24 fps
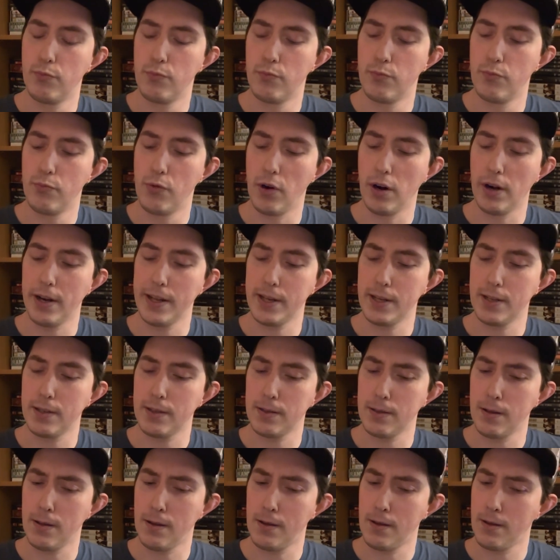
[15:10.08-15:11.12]
release
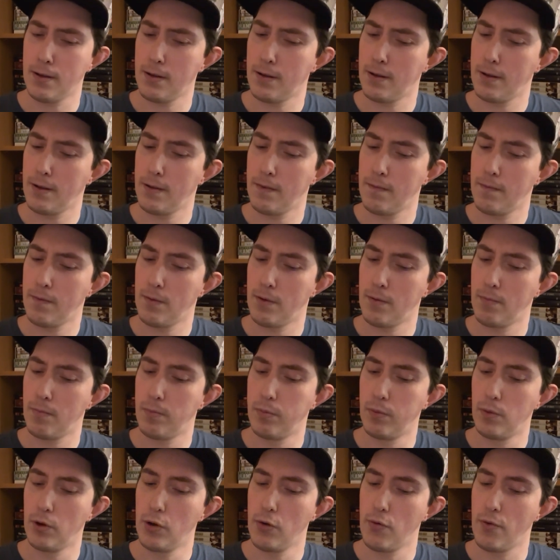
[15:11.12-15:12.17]
for
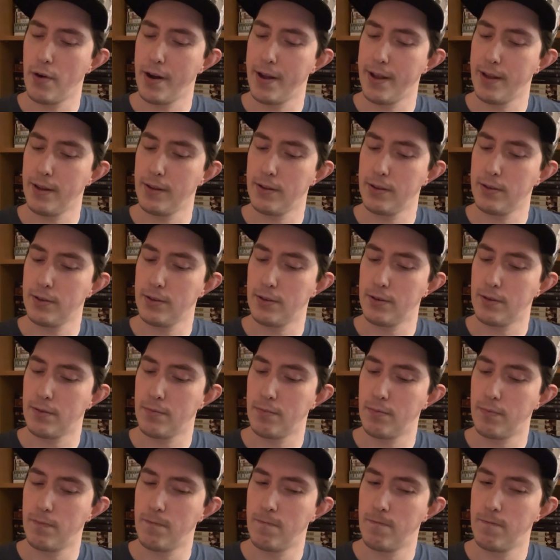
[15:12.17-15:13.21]
Blu-rays or
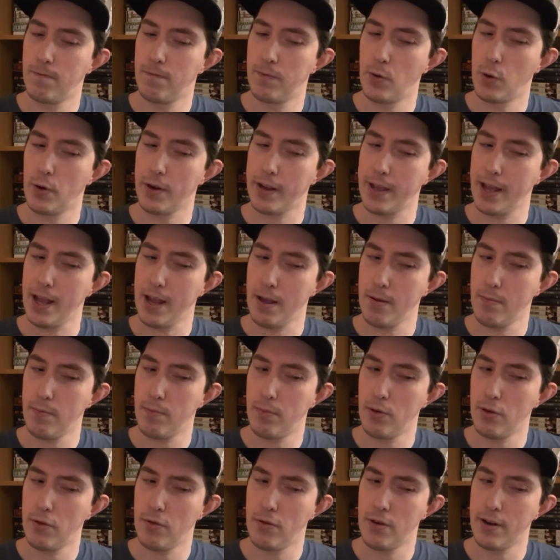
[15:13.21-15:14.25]
4K
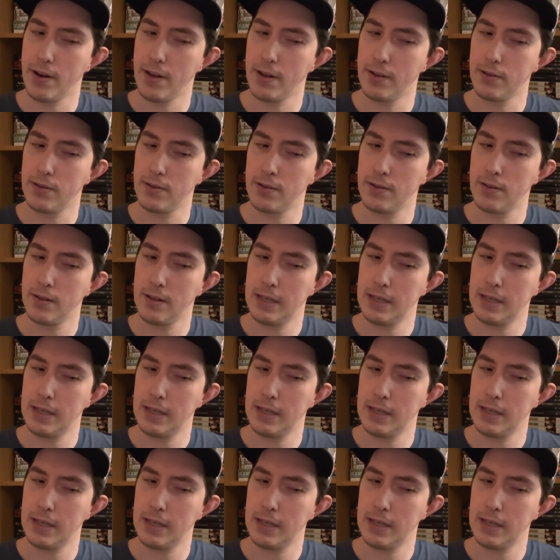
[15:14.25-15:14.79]
Blu-rays